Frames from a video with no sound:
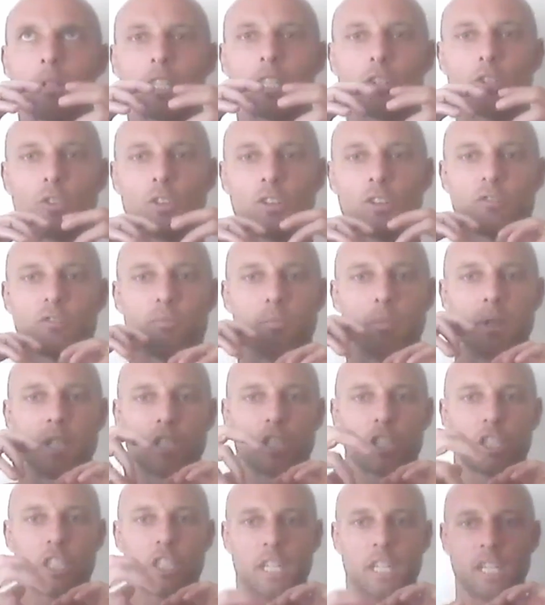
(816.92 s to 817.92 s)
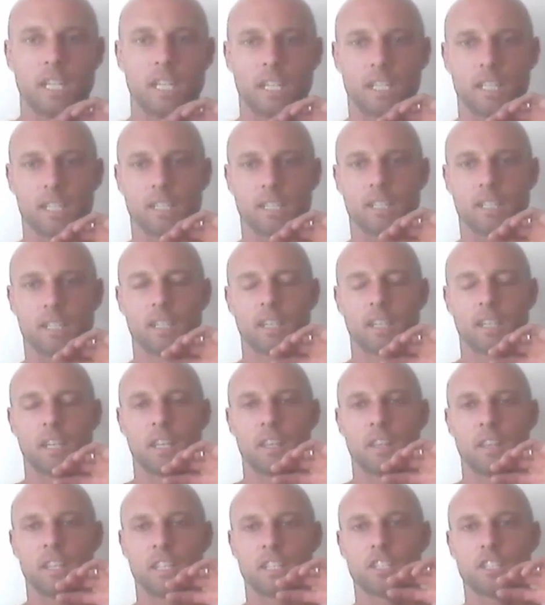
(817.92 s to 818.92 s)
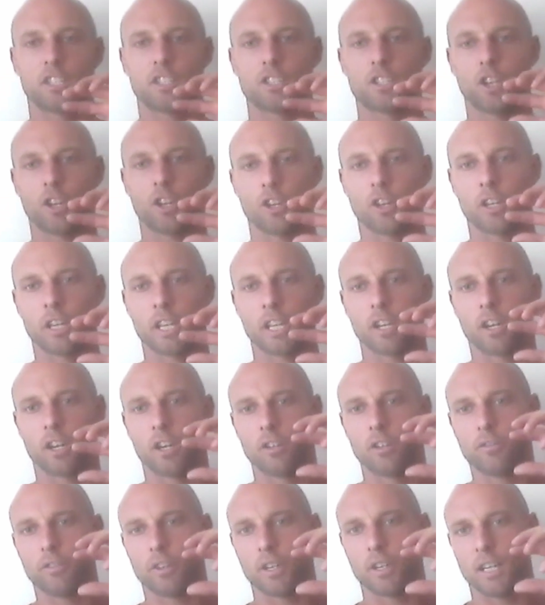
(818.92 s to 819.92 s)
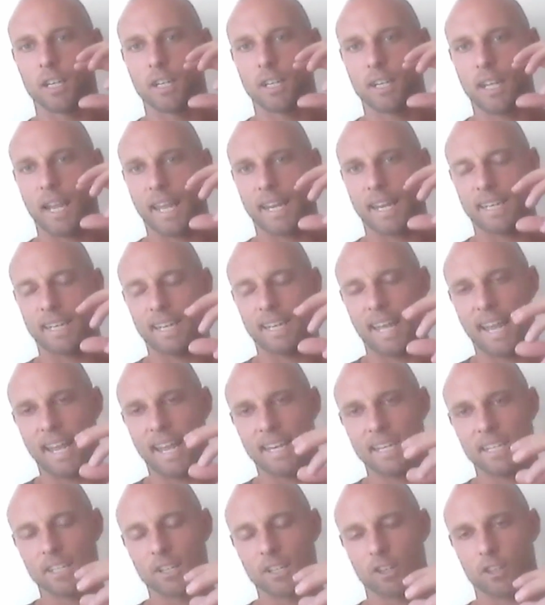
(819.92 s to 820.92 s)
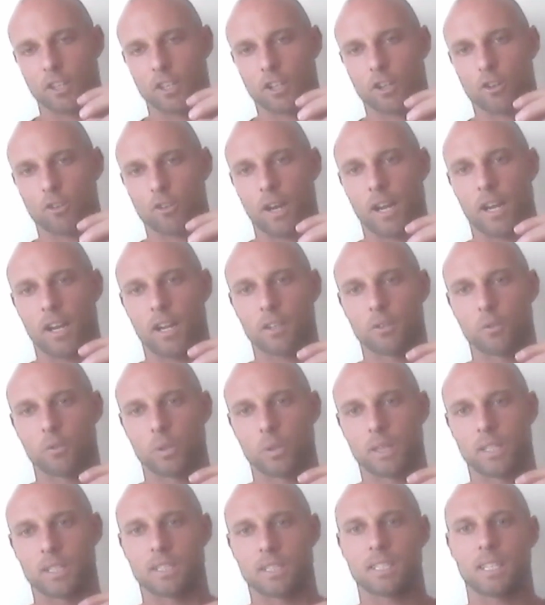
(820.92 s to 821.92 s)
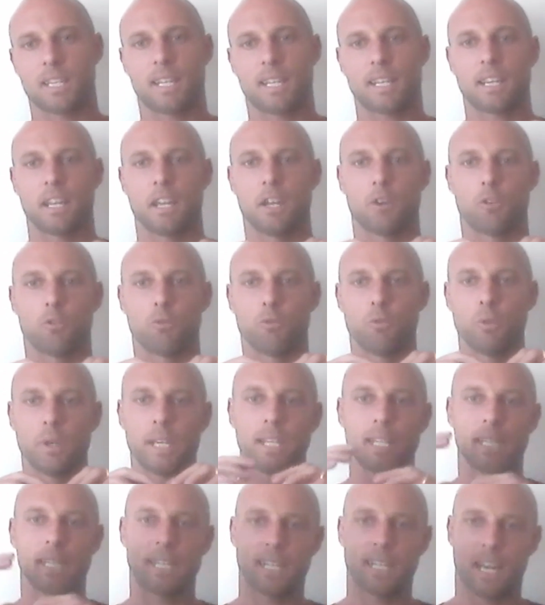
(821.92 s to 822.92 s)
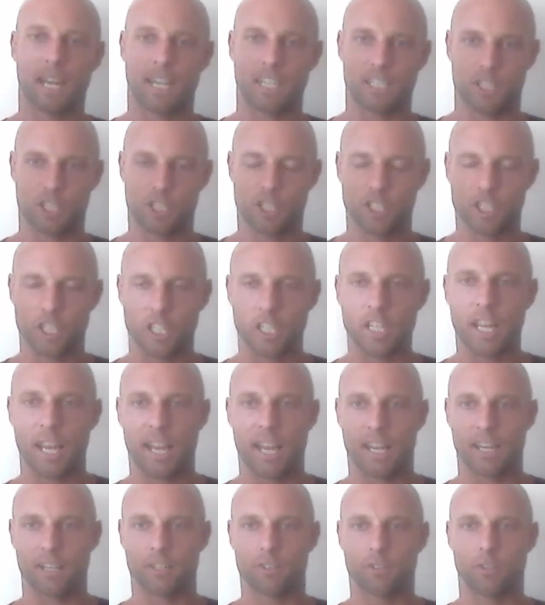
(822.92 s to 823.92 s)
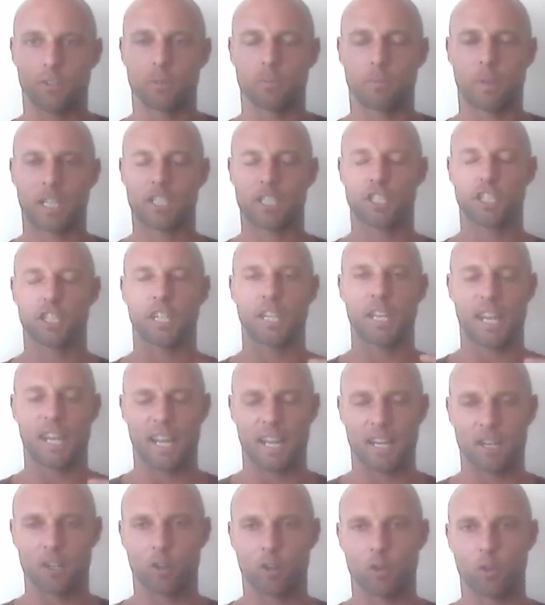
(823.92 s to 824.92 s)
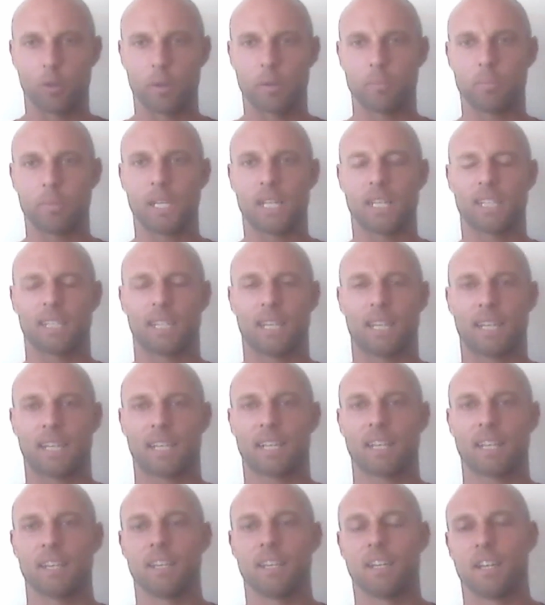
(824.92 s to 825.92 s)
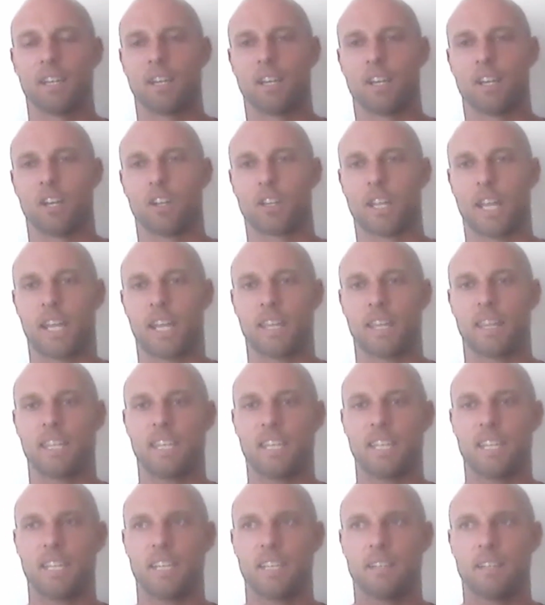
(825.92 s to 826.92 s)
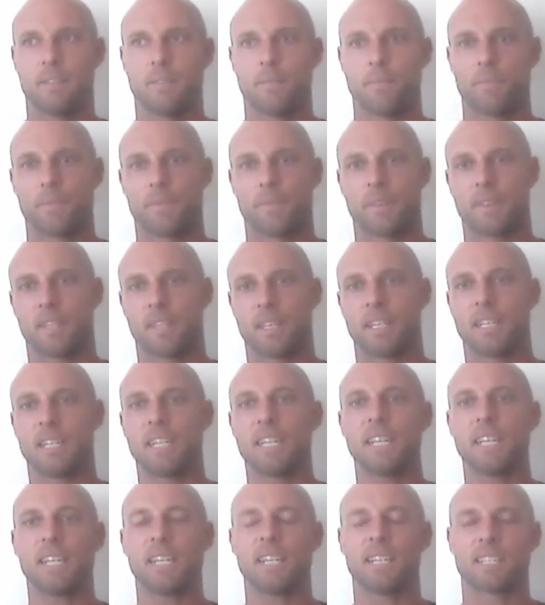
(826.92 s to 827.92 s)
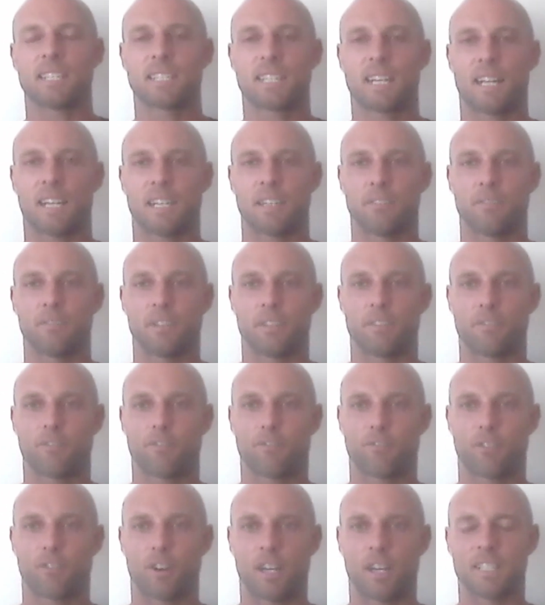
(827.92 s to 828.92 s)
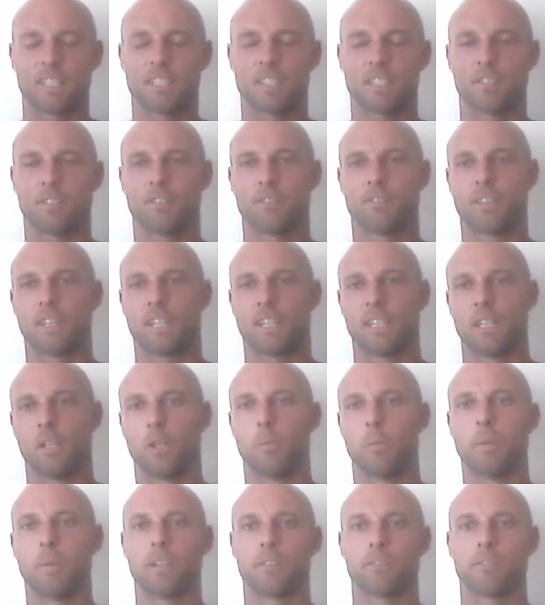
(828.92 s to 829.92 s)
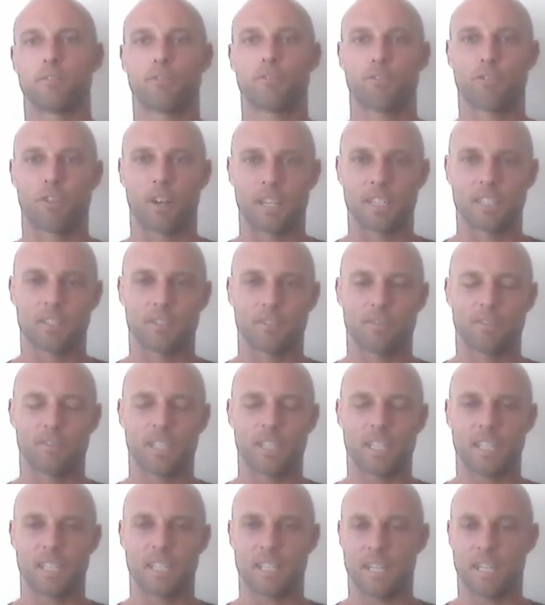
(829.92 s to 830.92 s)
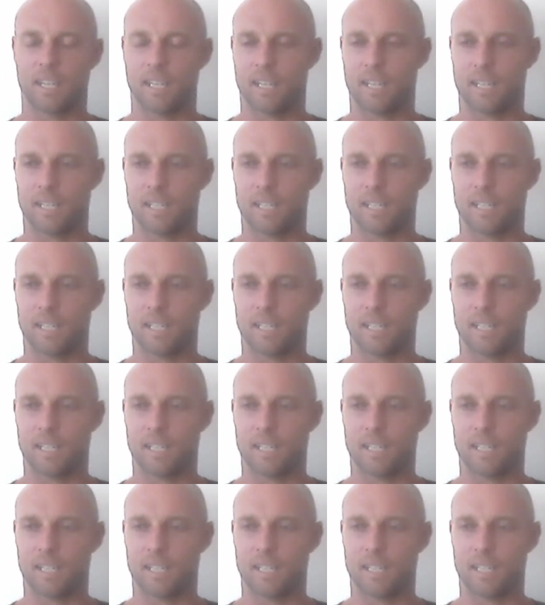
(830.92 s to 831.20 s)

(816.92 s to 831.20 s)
sort of machine that's turning over and landing on the ground with this like really nice shin angle. And by shin angle, we mean like, okay, the knee is kind of in front of the